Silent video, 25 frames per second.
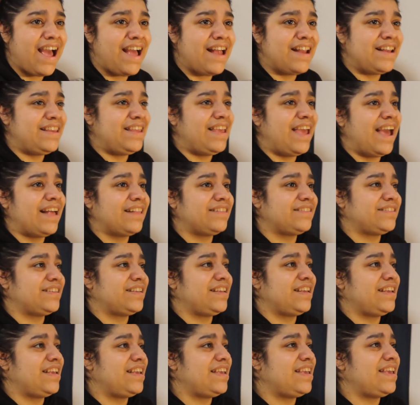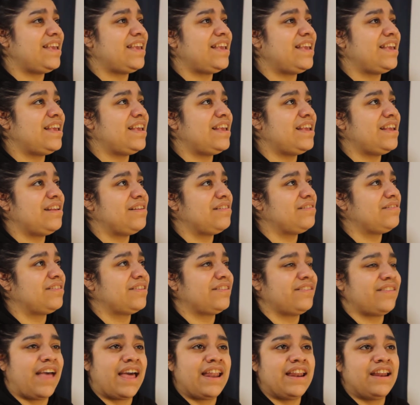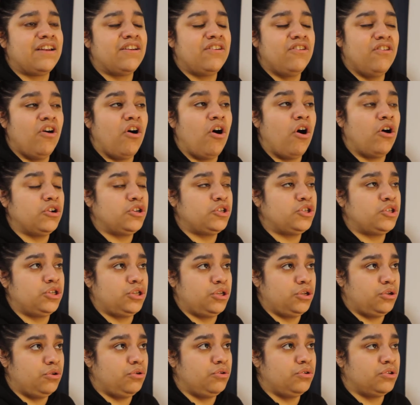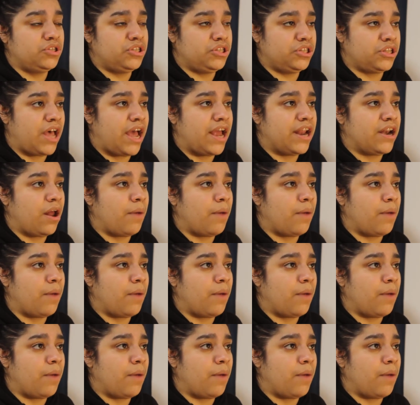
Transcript: and yet he decided not to sign